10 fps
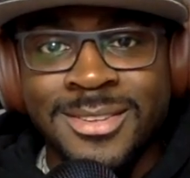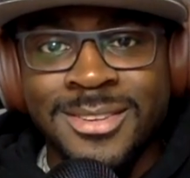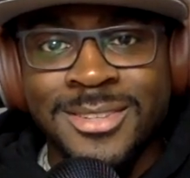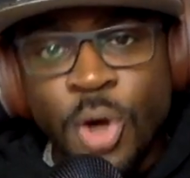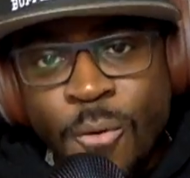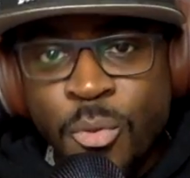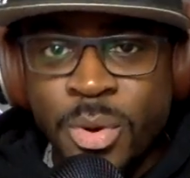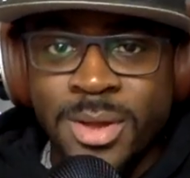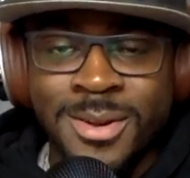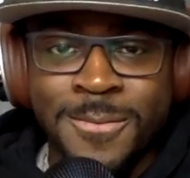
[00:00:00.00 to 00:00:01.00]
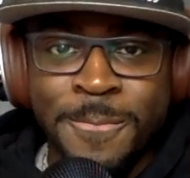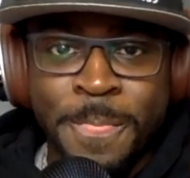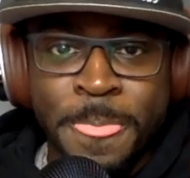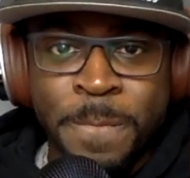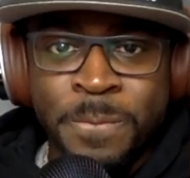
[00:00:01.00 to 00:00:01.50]
It's over with.
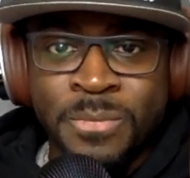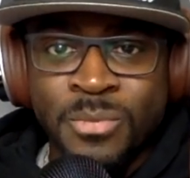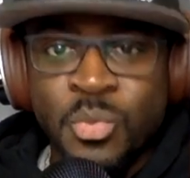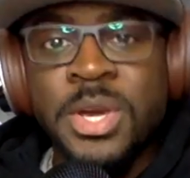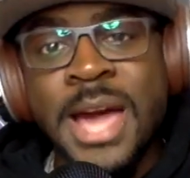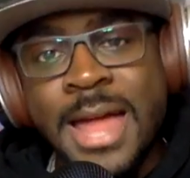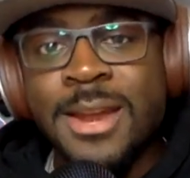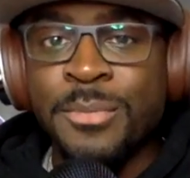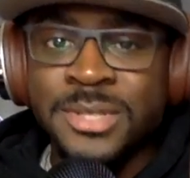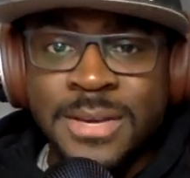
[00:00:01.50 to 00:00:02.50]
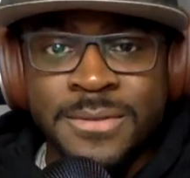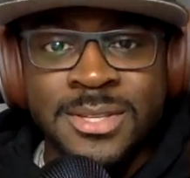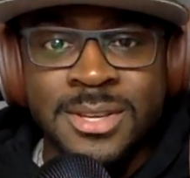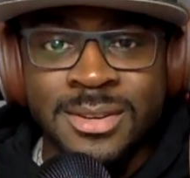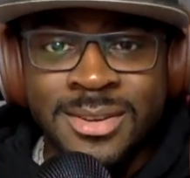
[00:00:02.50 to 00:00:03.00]
We got number
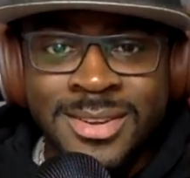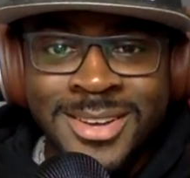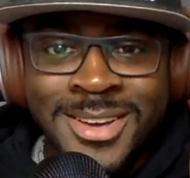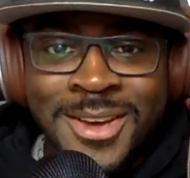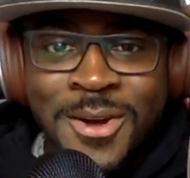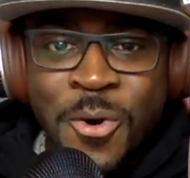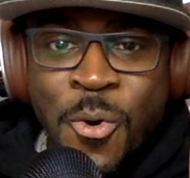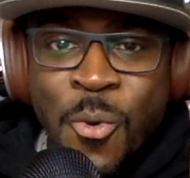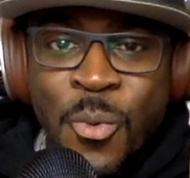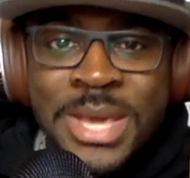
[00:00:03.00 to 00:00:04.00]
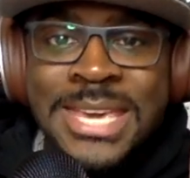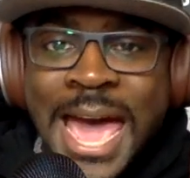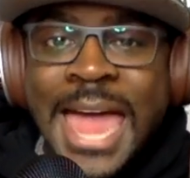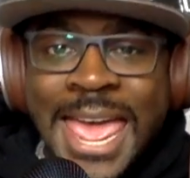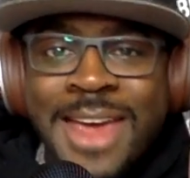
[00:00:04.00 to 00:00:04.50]
17. We
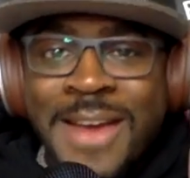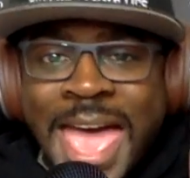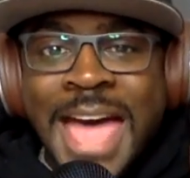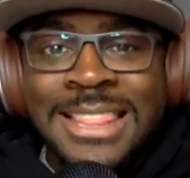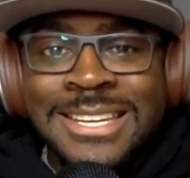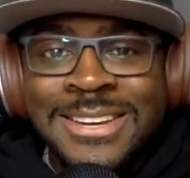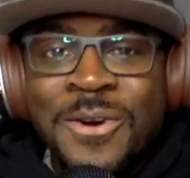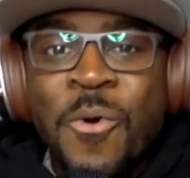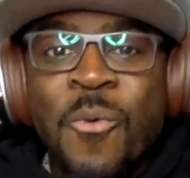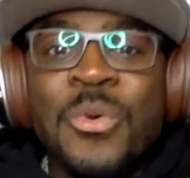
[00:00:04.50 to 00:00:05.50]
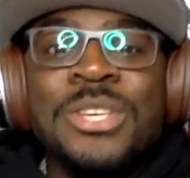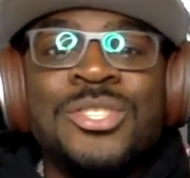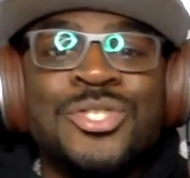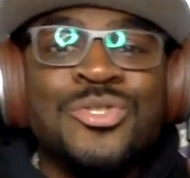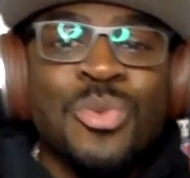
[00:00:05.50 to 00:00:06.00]
got Air Allen. We
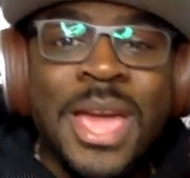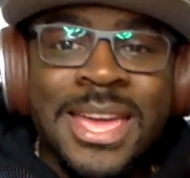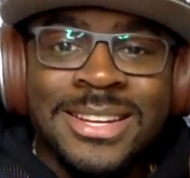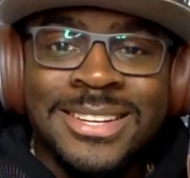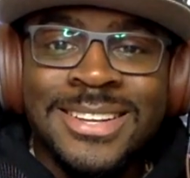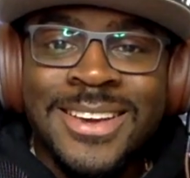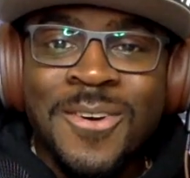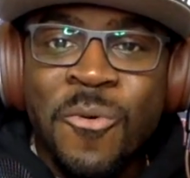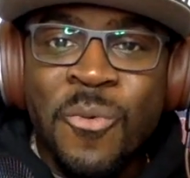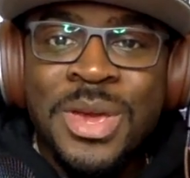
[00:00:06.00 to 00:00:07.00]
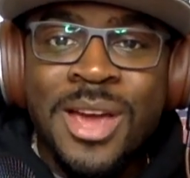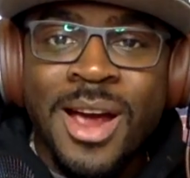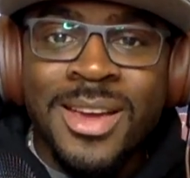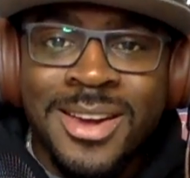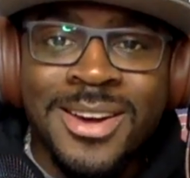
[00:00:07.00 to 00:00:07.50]
straight. We
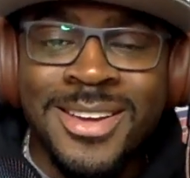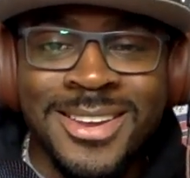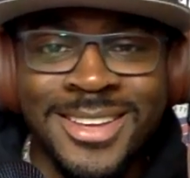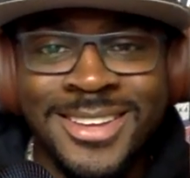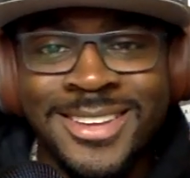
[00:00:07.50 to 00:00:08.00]
are good.